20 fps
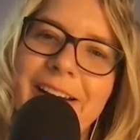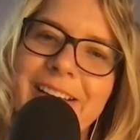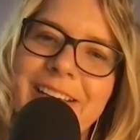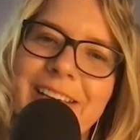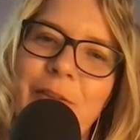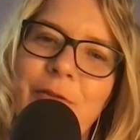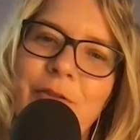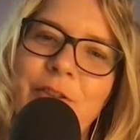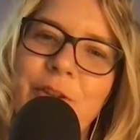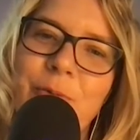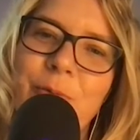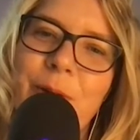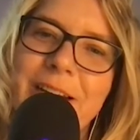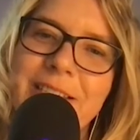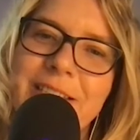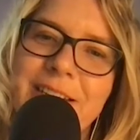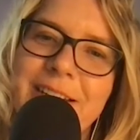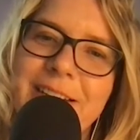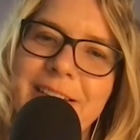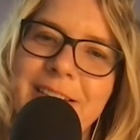give to
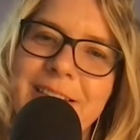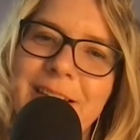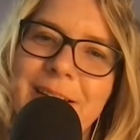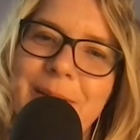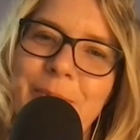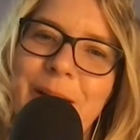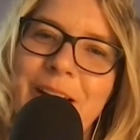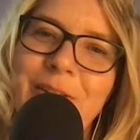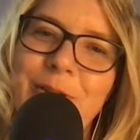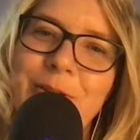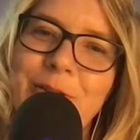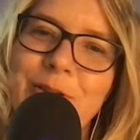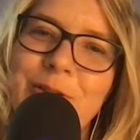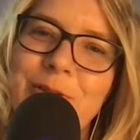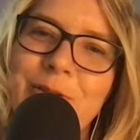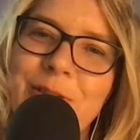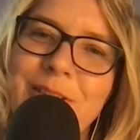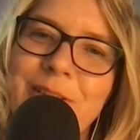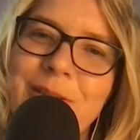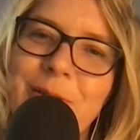residents and medical
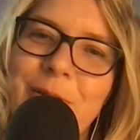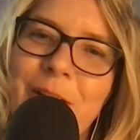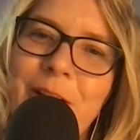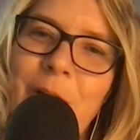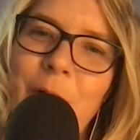students.